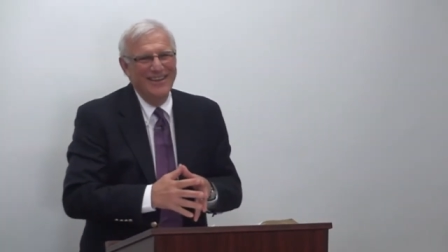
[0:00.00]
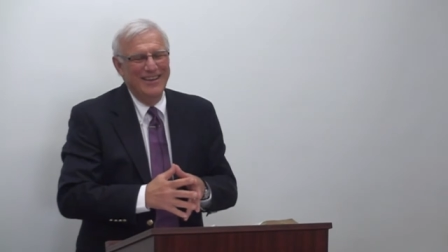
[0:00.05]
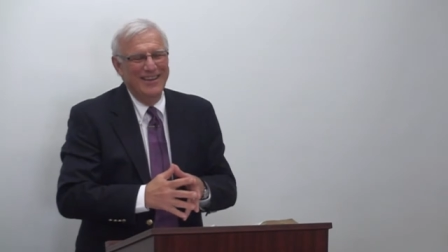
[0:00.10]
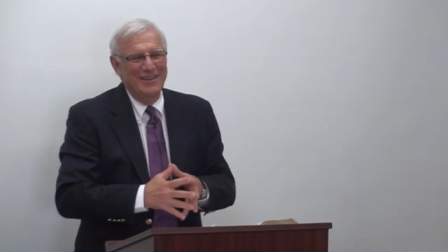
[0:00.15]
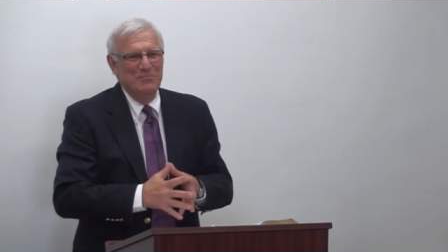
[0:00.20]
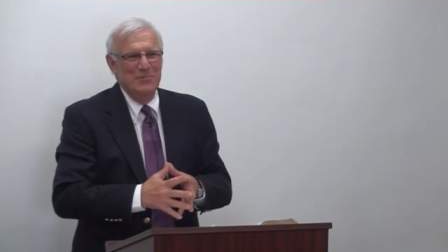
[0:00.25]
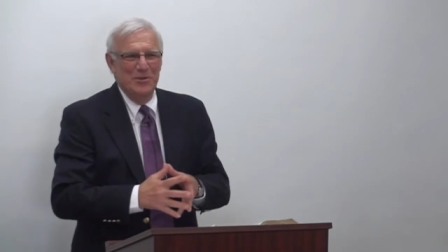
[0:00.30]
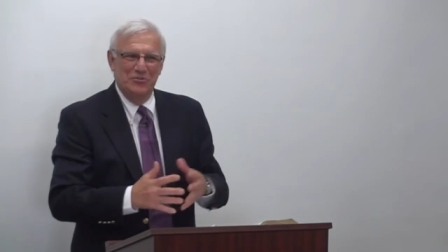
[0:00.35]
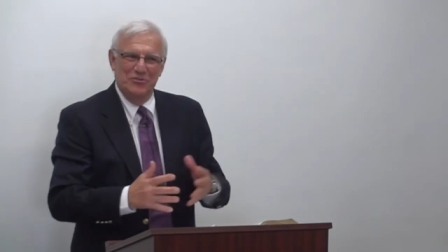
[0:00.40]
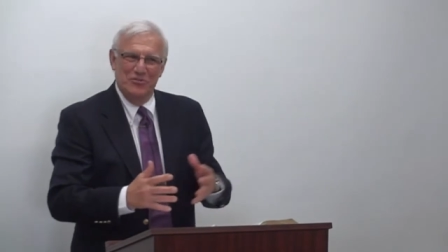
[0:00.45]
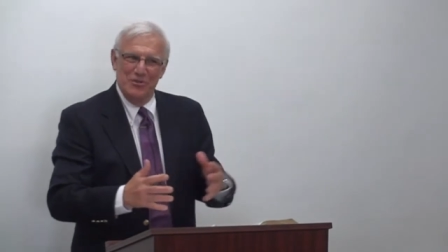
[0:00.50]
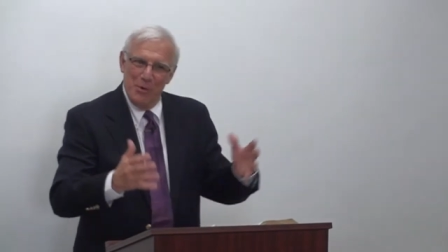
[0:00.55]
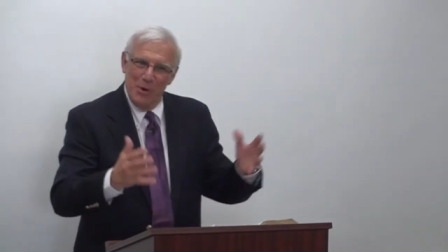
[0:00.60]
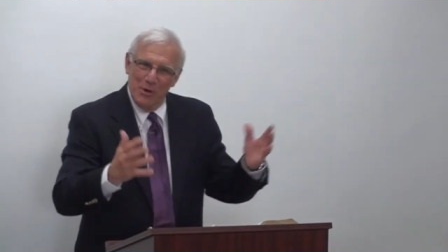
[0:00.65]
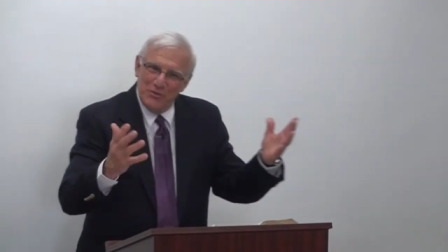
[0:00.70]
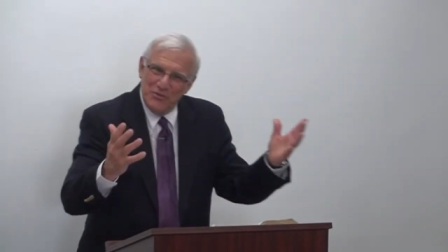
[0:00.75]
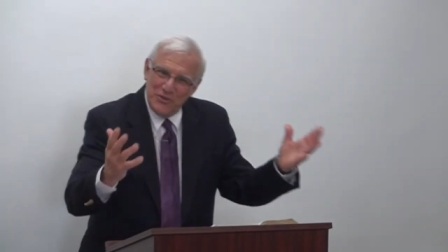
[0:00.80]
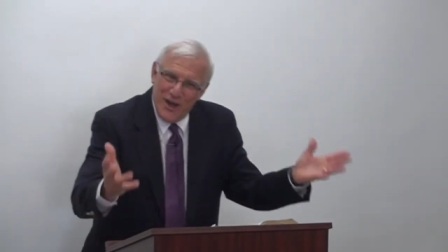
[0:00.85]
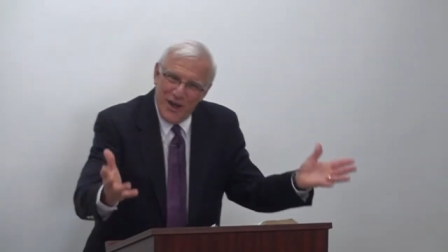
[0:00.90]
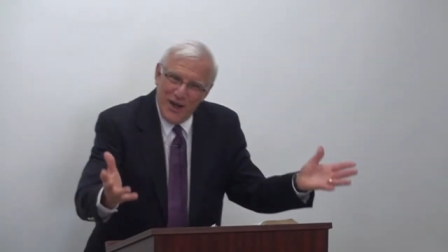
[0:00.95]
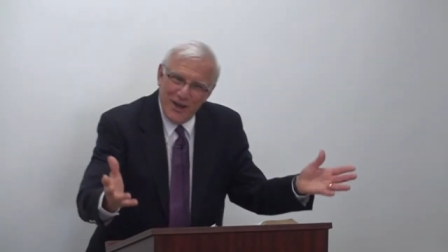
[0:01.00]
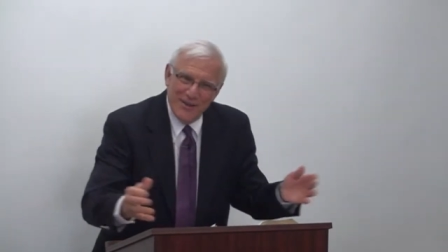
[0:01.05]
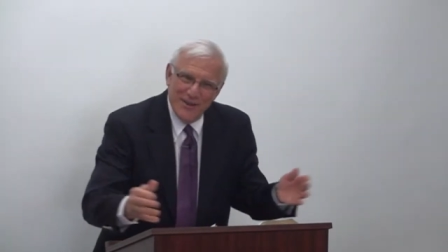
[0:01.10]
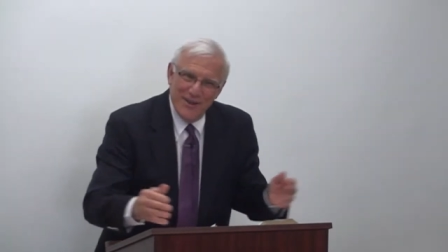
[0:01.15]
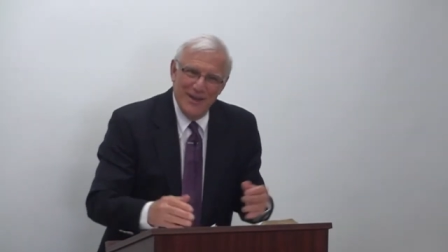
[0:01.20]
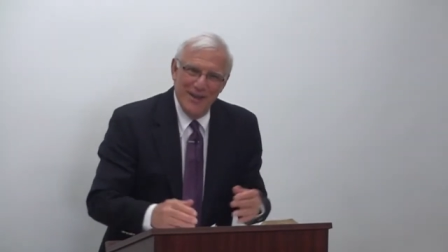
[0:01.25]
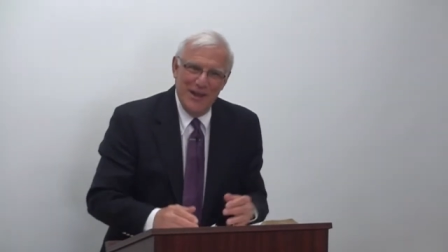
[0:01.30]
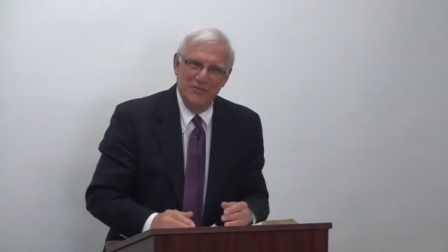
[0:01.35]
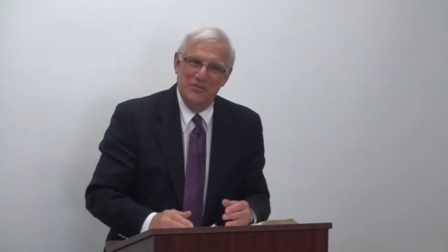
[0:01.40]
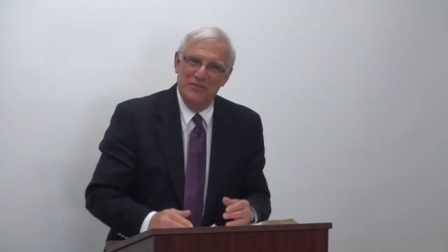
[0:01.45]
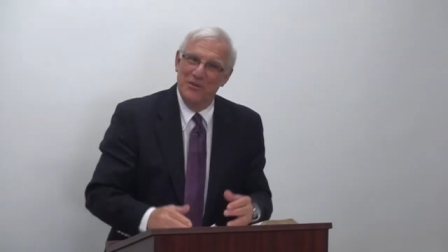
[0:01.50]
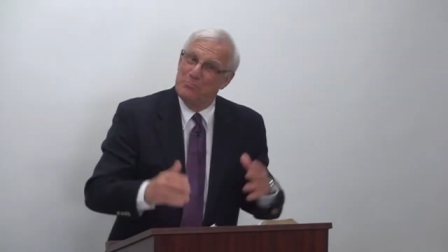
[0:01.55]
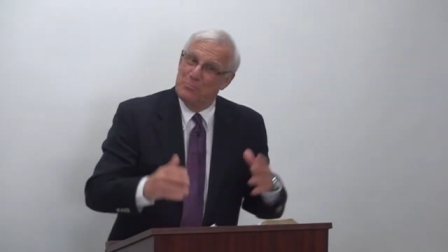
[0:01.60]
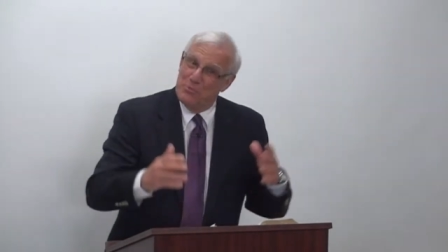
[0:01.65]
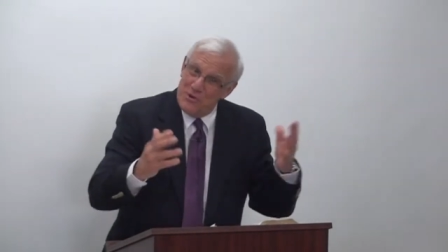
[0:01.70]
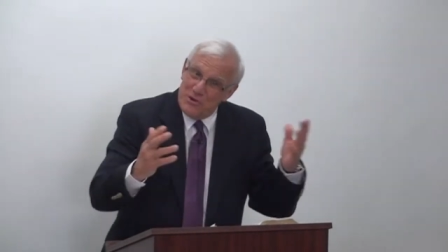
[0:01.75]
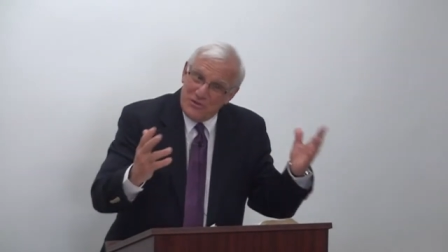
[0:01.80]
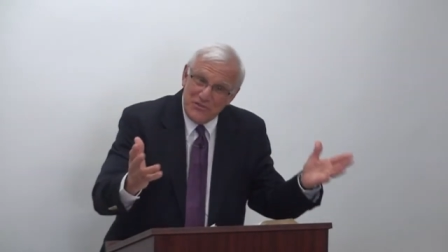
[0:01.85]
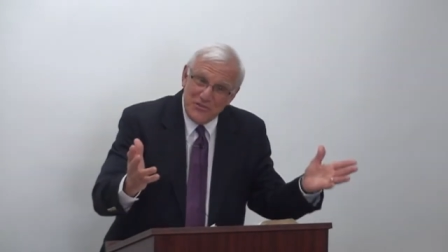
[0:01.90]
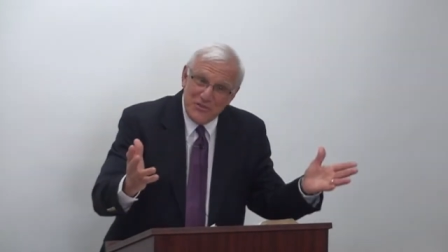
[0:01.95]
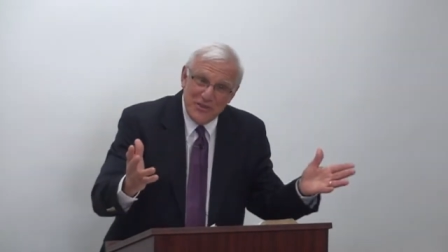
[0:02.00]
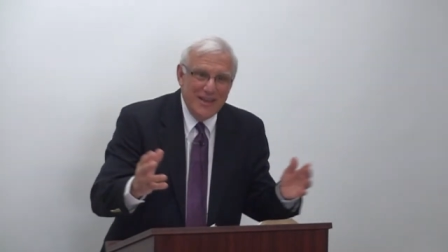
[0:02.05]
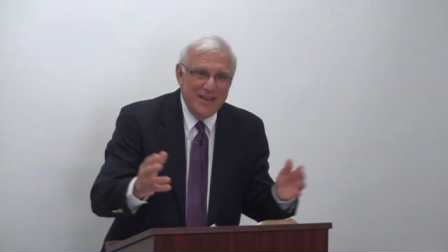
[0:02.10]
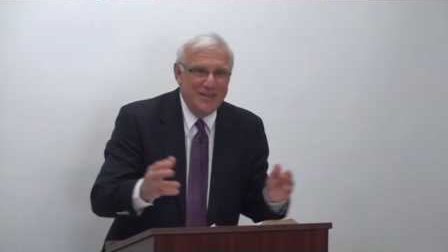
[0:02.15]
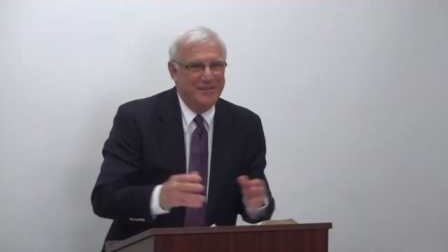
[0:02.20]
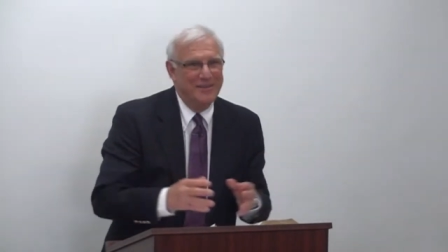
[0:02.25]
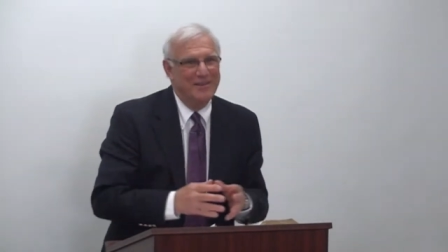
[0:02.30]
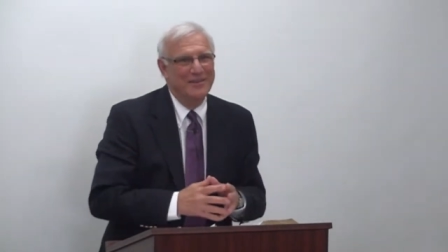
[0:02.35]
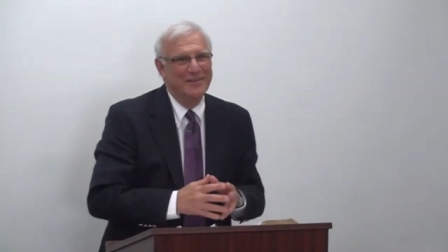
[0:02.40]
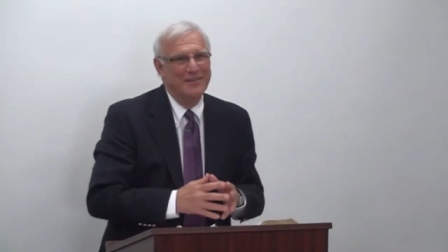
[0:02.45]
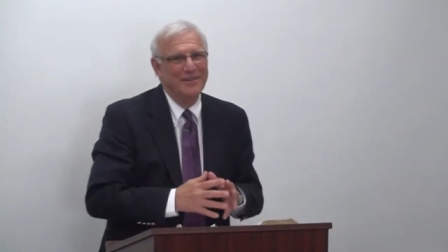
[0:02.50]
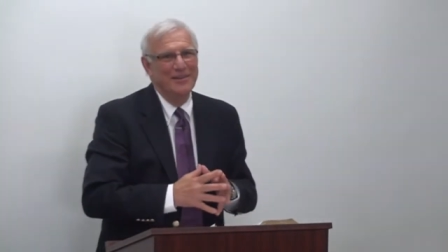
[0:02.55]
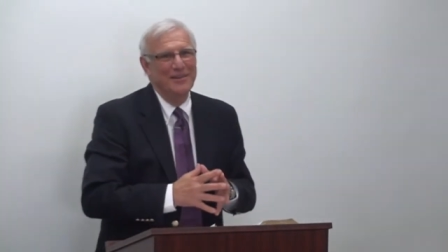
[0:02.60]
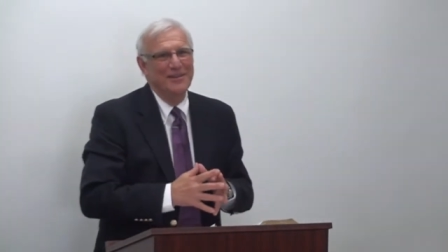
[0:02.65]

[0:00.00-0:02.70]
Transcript: And Mr. Boshanga has appreciated